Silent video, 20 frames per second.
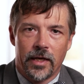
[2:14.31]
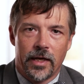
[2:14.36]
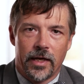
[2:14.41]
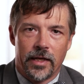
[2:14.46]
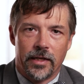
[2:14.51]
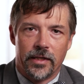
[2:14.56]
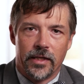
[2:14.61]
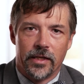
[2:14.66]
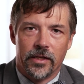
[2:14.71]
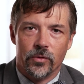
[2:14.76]

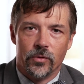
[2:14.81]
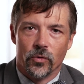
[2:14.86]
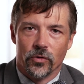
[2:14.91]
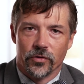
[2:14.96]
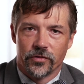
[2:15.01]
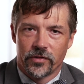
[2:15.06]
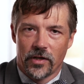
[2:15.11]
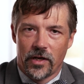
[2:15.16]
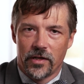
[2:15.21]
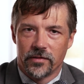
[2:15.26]
And the
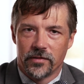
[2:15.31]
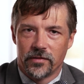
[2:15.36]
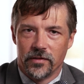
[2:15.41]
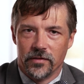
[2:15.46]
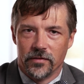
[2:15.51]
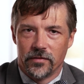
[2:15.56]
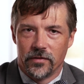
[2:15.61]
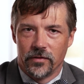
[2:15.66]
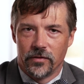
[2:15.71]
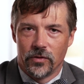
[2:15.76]
Neuroscience
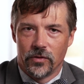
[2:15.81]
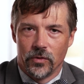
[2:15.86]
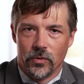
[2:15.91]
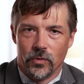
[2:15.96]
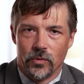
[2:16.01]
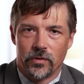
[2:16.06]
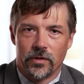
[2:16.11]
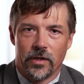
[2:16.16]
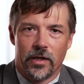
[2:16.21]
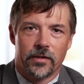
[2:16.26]

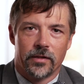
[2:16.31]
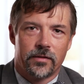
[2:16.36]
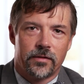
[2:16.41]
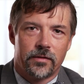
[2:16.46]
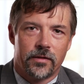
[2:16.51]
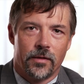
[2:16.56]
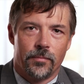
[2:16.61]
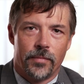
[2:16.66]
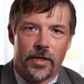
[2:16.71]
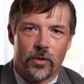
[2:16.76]
Institute at
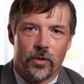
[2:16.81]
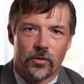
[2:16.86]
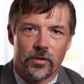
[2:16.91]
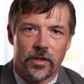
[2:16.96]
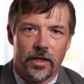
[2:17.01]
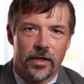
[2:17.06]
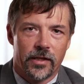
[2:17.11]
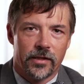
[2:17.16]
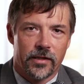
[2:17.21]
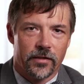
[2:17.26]
the Mayo
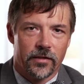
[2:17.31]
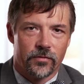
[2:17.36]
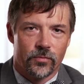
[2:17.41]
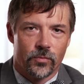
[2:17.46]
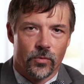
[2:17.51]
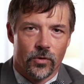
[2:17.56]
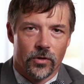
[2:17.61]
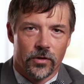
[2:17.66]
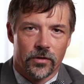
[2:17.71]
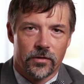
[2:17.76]
Clinic
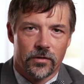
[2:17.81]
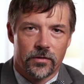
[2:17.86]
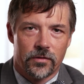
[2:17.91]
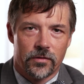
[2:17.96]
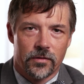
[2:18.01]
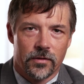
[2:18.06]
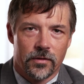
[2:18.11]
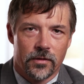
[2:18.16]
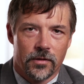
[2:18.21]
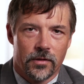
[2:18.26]
has
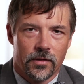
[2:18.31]
worked